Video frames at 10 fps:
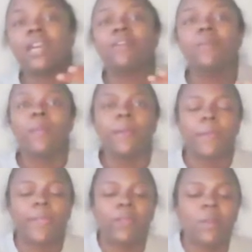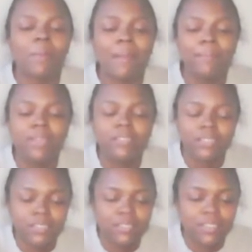how, y'all, my beads
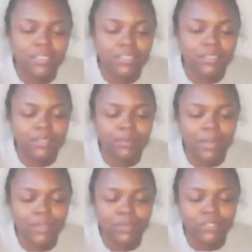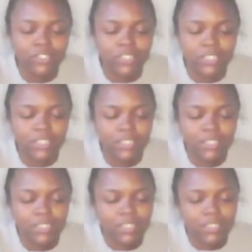get stuck. This is my little trick,
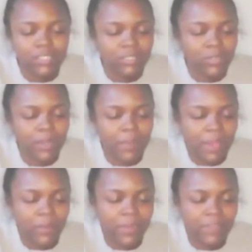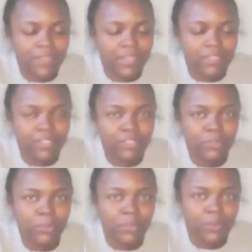so that way I don't have to like
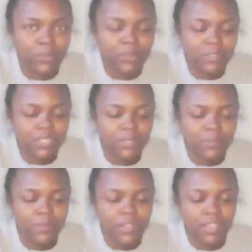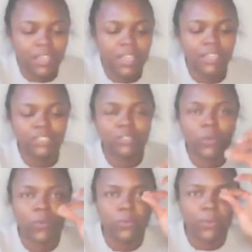do it all over again. I just
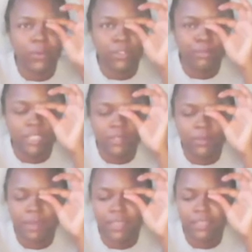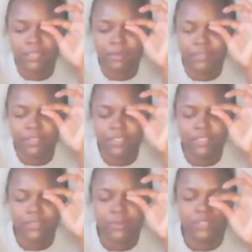hold all the beads with my hand, my
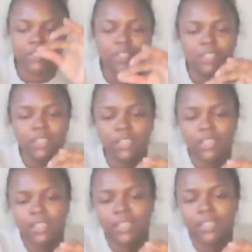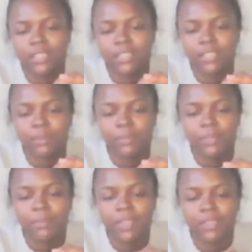fingers, and then I
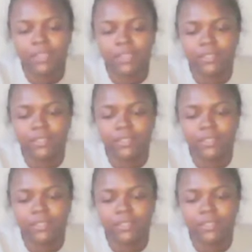put it back.